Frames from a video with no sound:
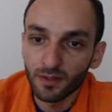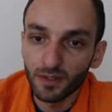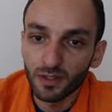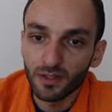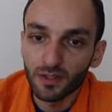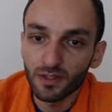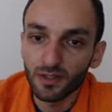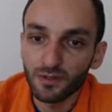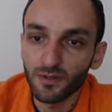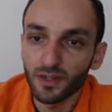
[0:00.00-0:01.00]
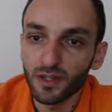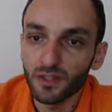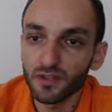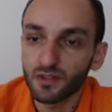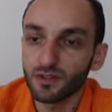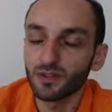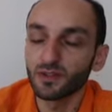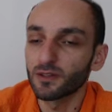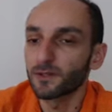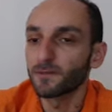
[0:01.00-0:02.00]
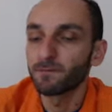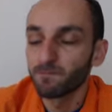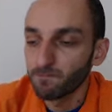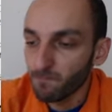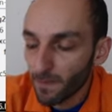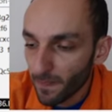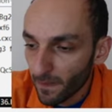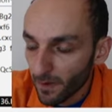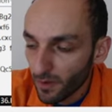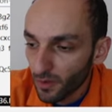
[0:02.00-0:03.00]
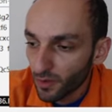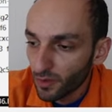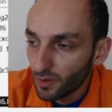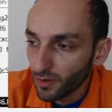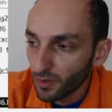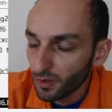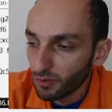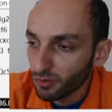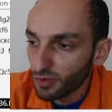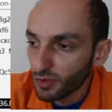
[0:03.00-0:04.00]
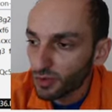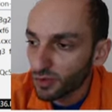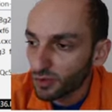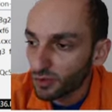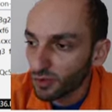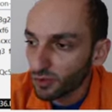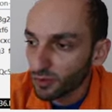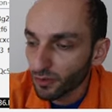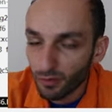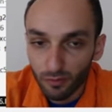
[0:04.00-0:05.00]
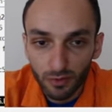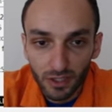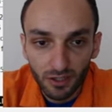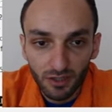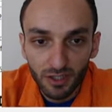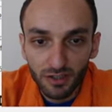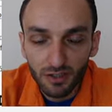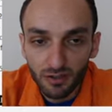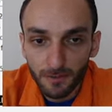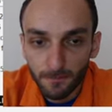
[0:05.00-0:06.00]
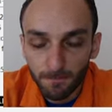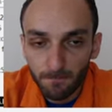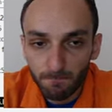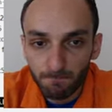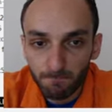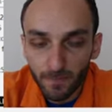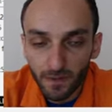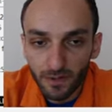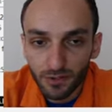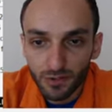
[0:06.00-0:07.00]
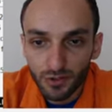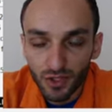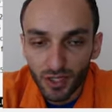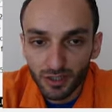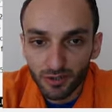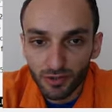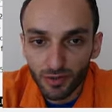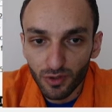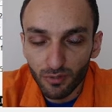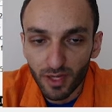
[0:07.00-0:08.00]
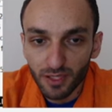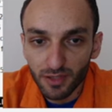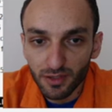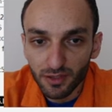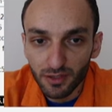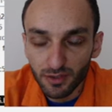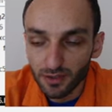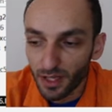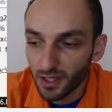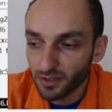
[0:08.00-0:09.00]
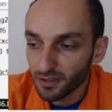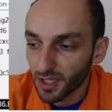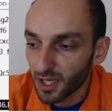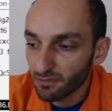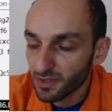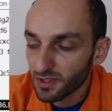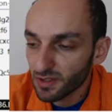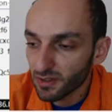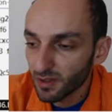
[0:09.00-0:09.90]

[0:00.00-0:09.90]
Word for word: Yes, dear friends, uh, uh, you, uh, we together checked all my nine games.